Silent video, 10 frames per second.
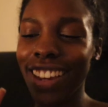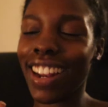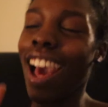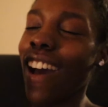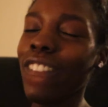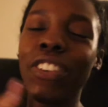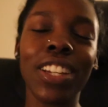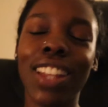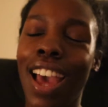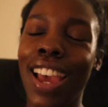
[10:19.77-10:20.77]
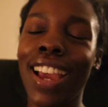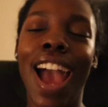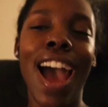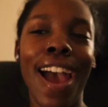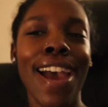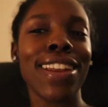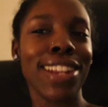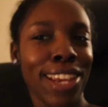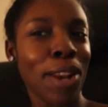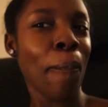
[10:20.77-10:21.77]
and I feel like I
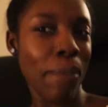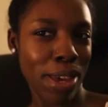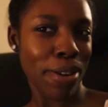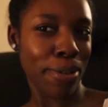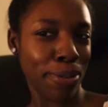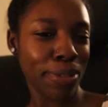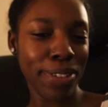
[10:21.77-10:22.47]
need a meal.